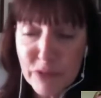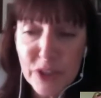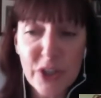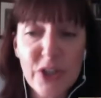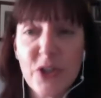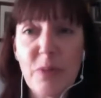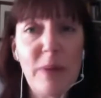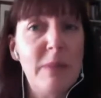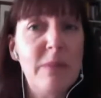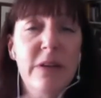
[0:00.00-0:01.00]
you can do
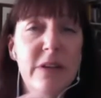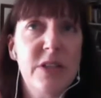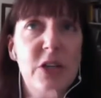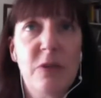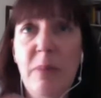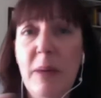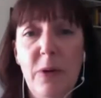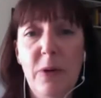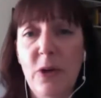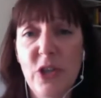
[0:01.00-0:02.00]
a search for
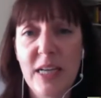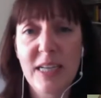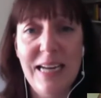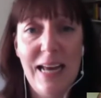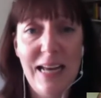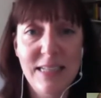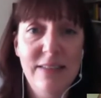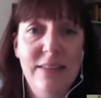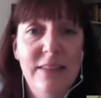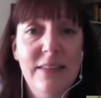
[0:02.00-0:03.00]
people who checked in
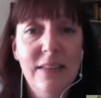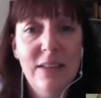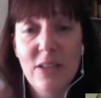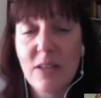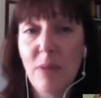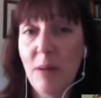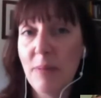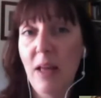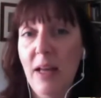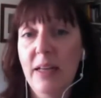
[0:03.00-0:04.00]
at, because it might
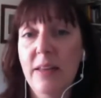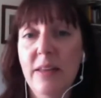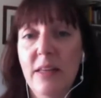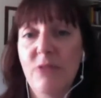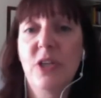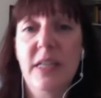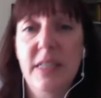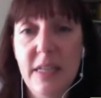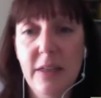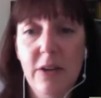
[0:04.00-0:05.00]
be likely that they've
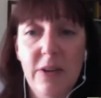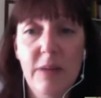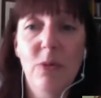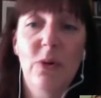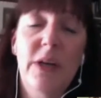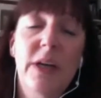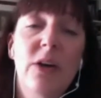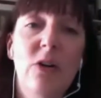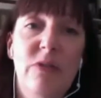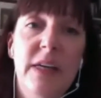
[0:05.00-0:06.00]
checked in and got their morning
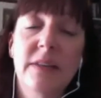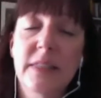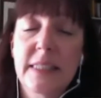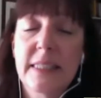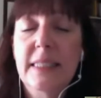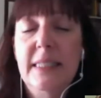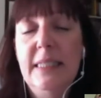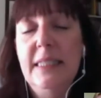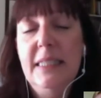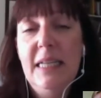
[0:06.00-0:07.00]
coffee.
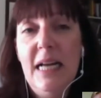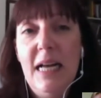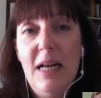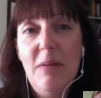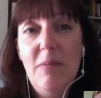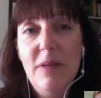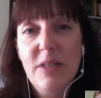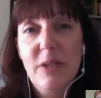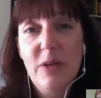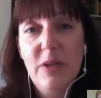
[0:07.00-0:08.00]

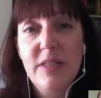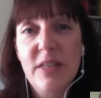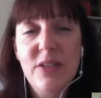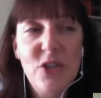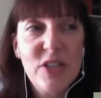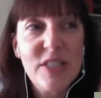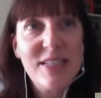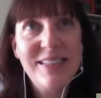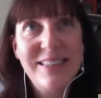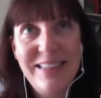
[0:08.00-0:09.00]
So it's
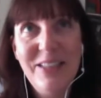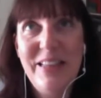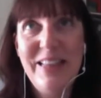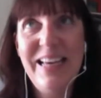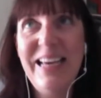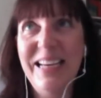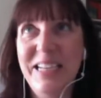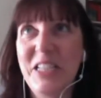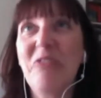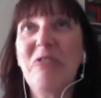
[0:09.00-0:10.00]
just
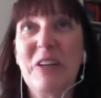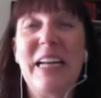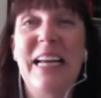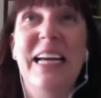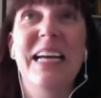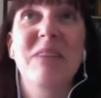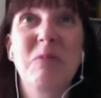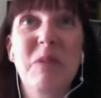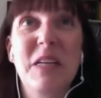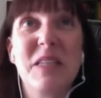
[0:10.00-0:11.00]
thinking differently. I mean,